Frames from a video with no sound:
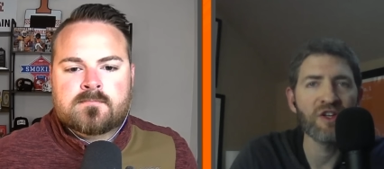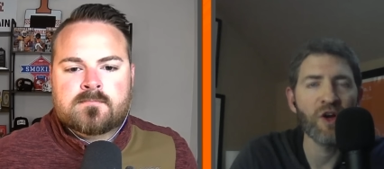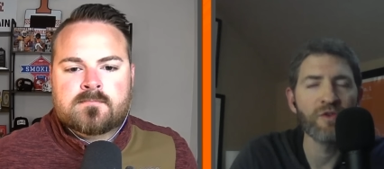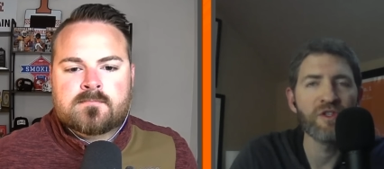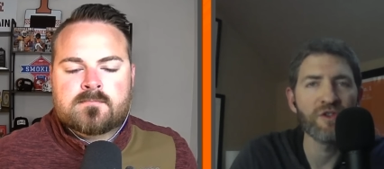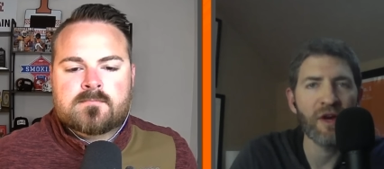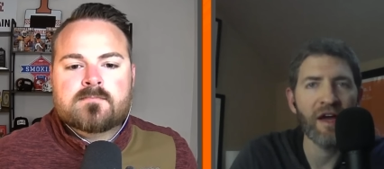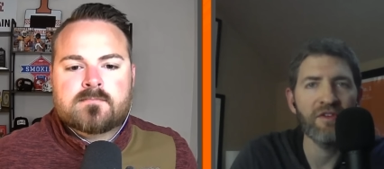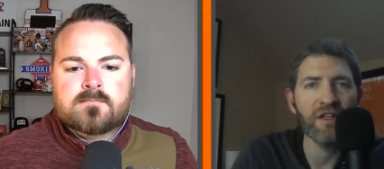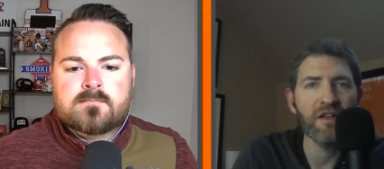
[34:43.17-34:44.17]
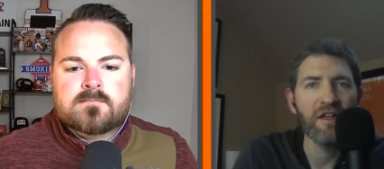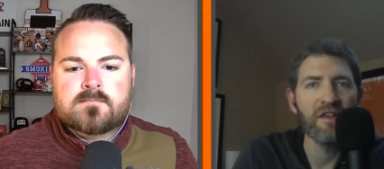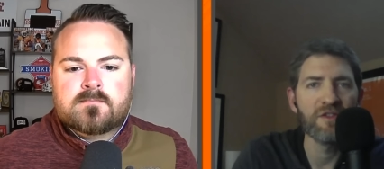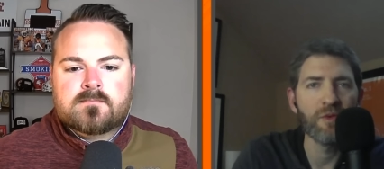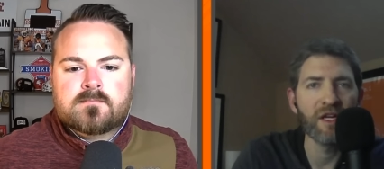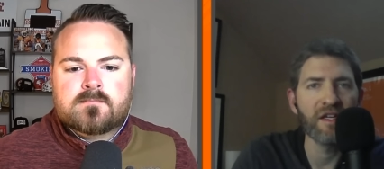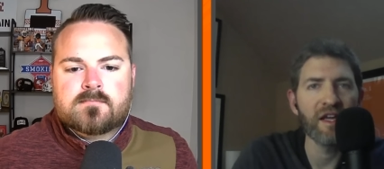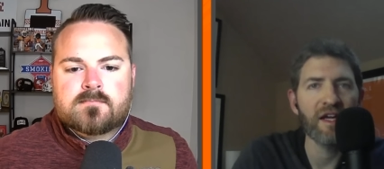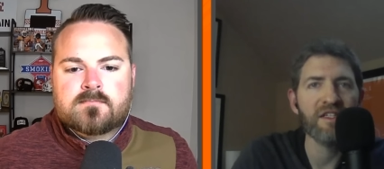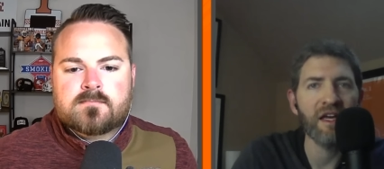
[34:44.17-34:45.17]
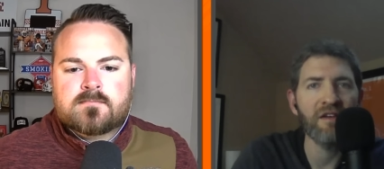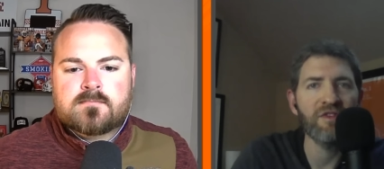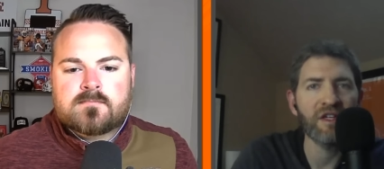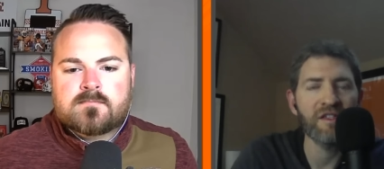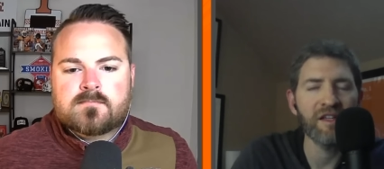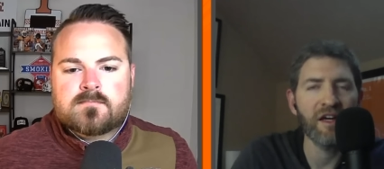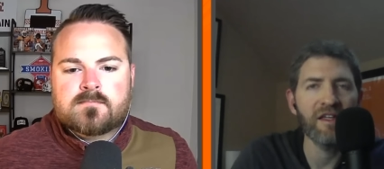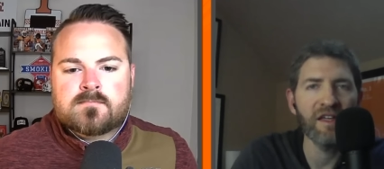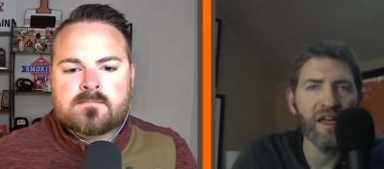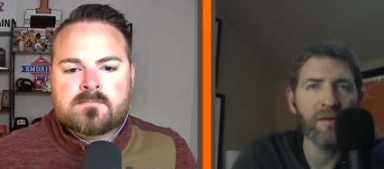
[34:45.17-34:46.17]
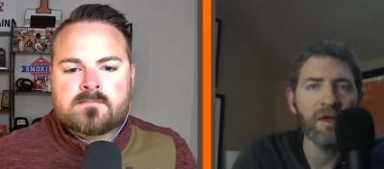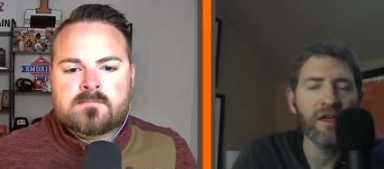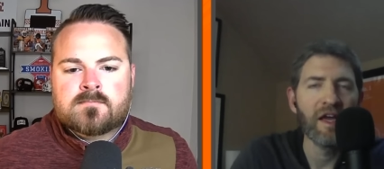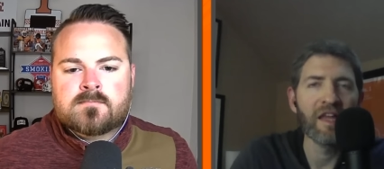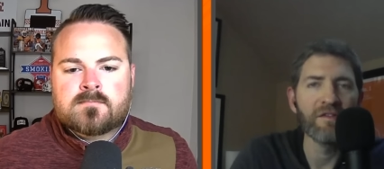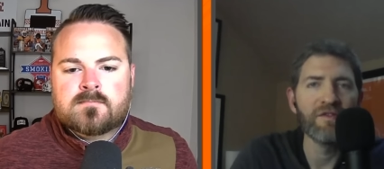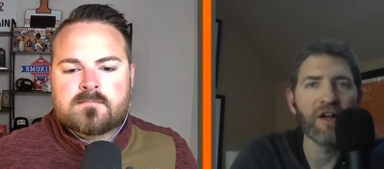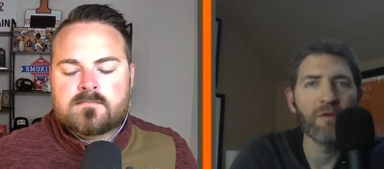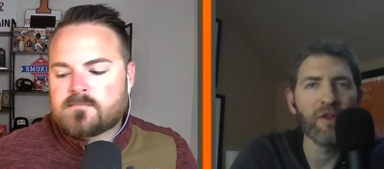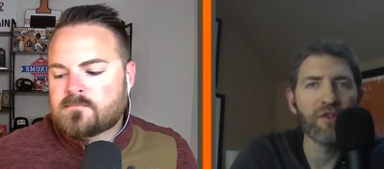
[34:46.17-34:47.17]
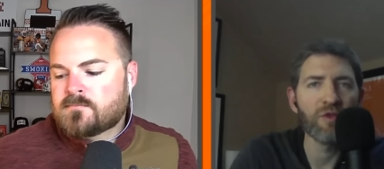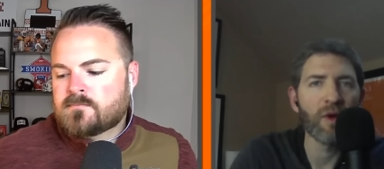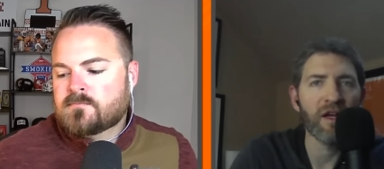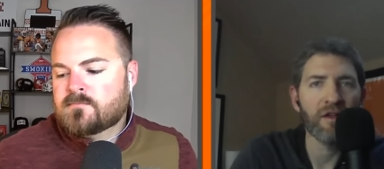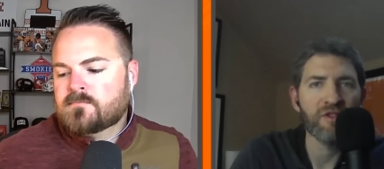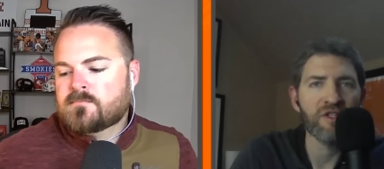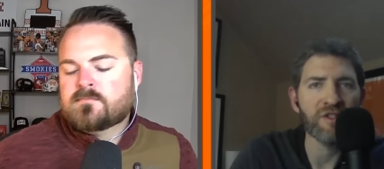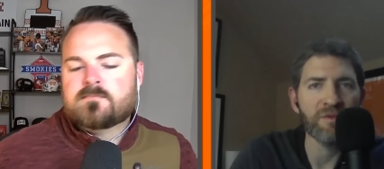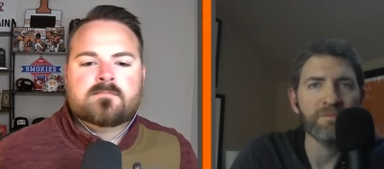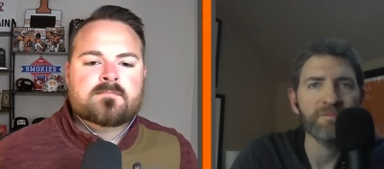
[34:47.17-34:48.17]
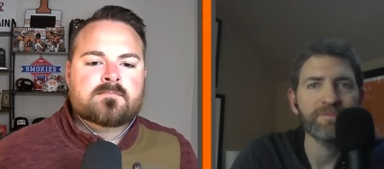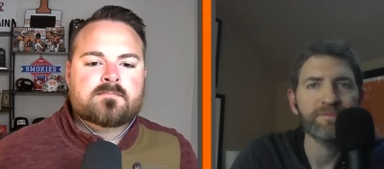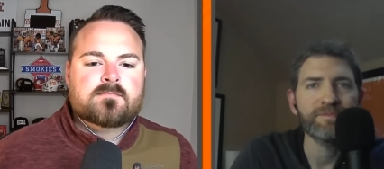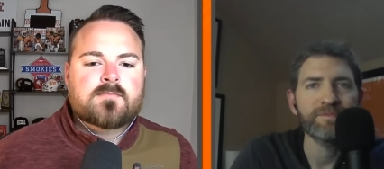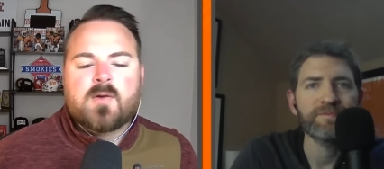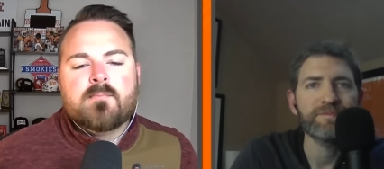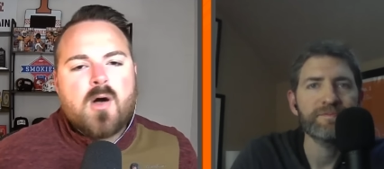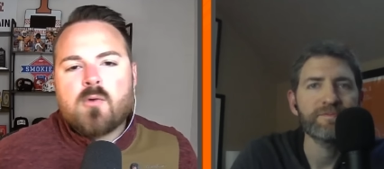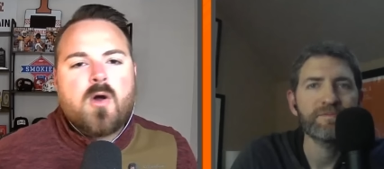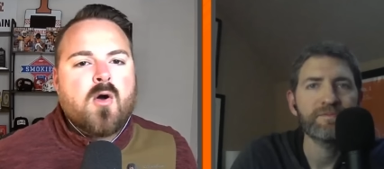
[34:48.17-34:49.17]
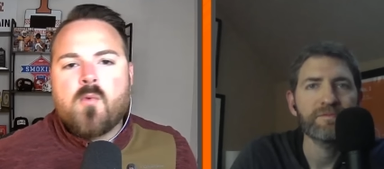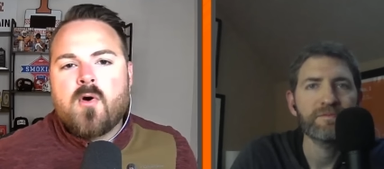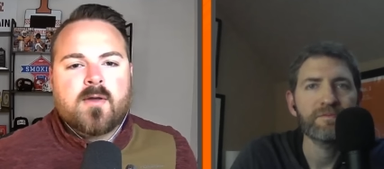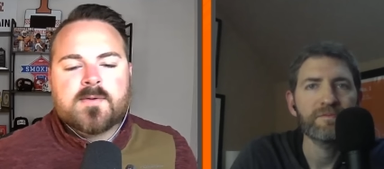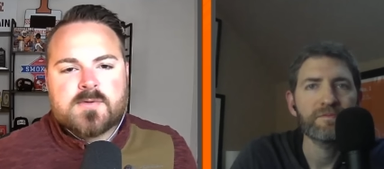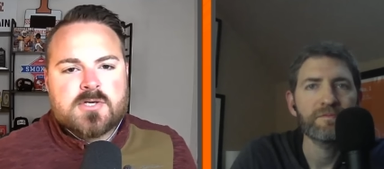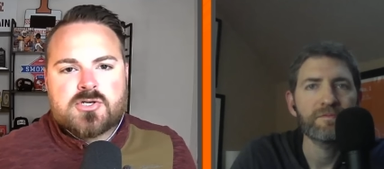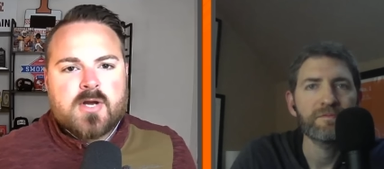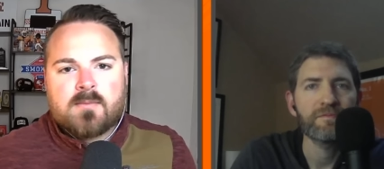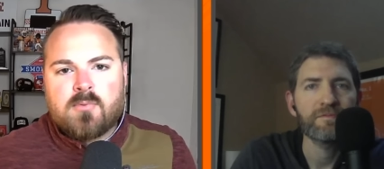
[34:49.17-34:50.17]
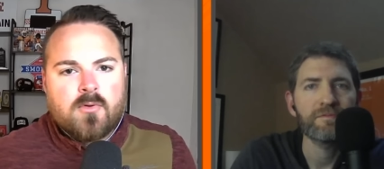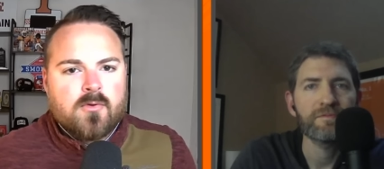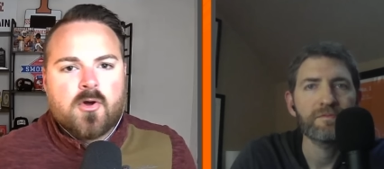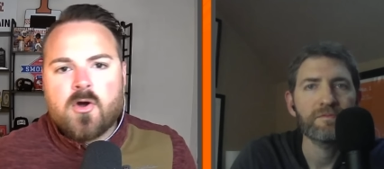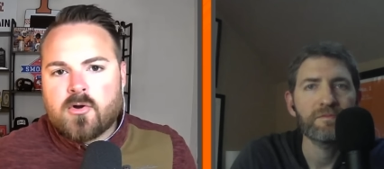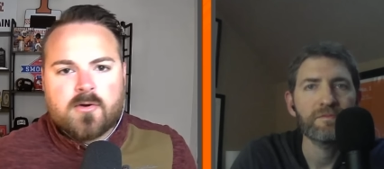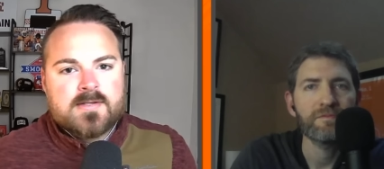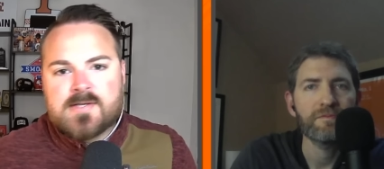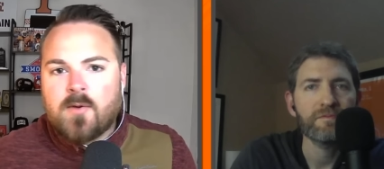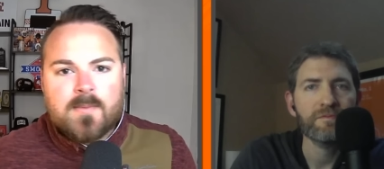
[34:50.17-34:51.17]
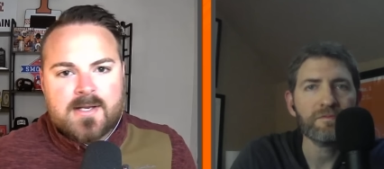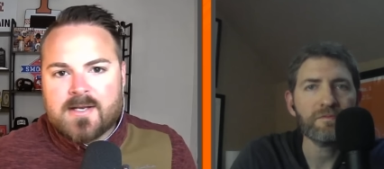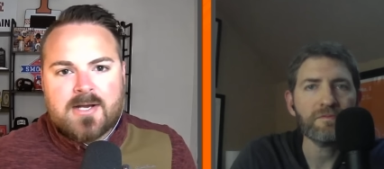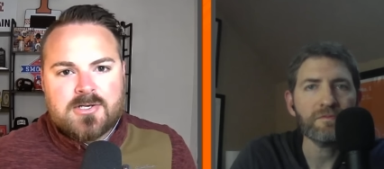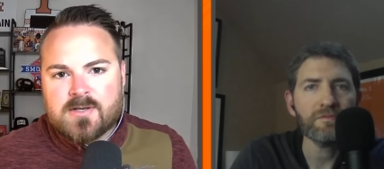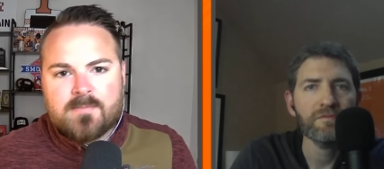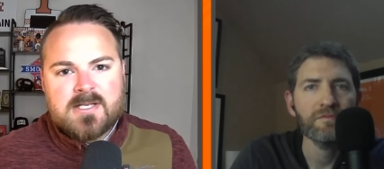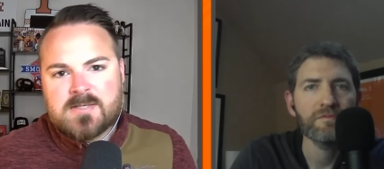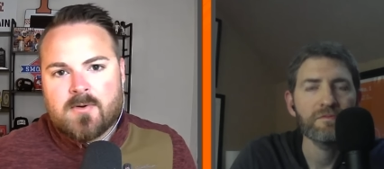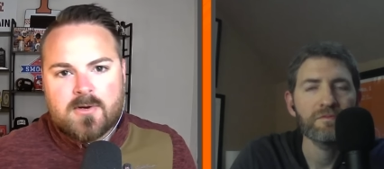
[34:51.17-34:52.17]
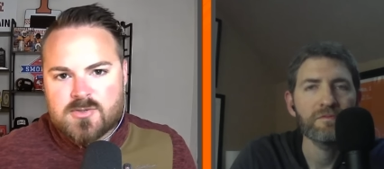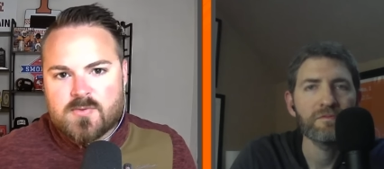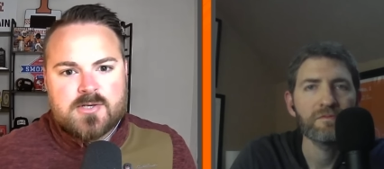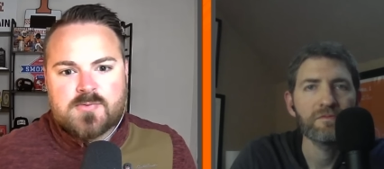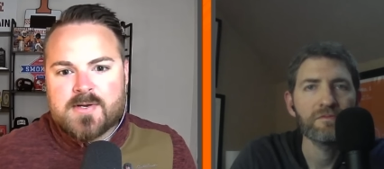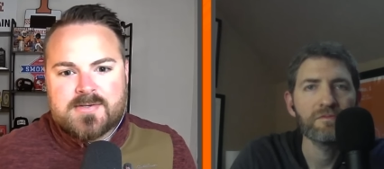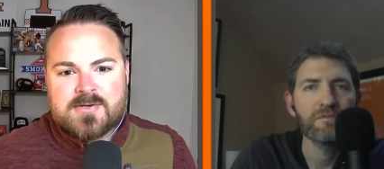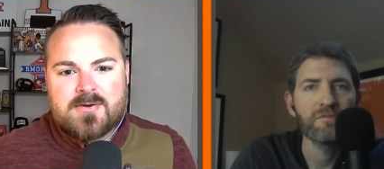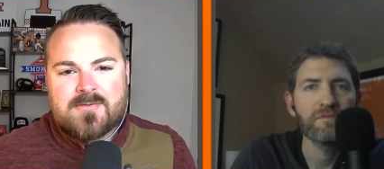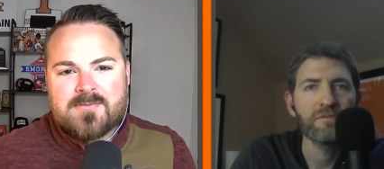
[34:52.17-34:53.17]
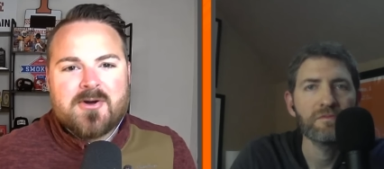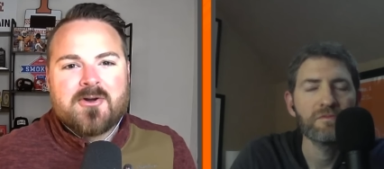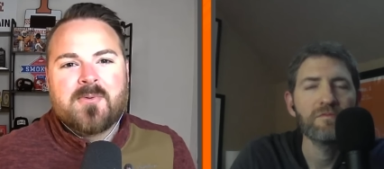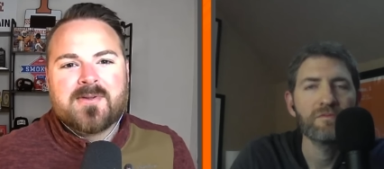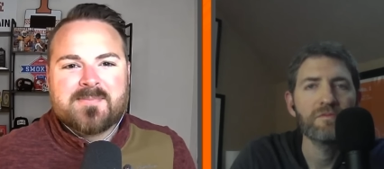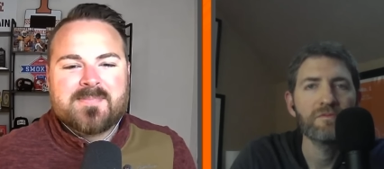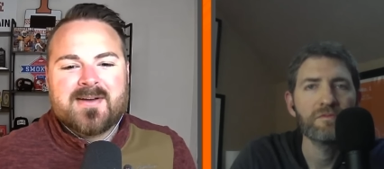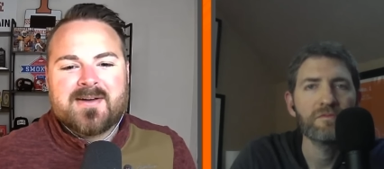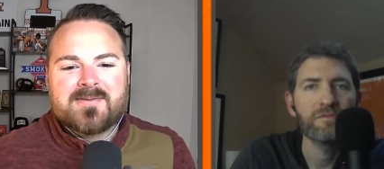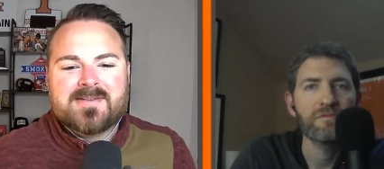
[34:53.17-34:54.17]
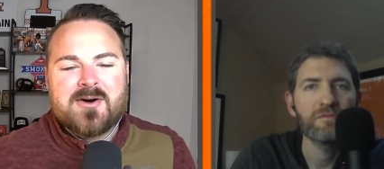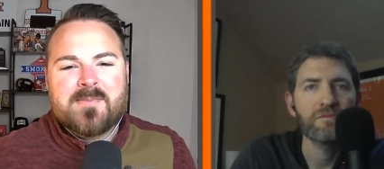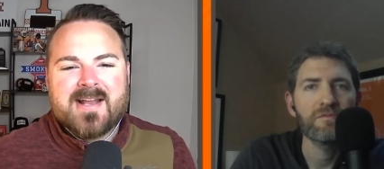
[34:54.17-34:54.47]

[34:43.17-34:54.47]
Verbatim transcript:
Speaker 1: the coaches are having this week and next ahead of the Kentucky game and the final month of the regular season.
Speaker 2: Look, Milroe and Williams were just trying to pull their Hooker to Tillman connection of Pittsburgh in twenty twenty-two. Hooker went to uh, Tillman,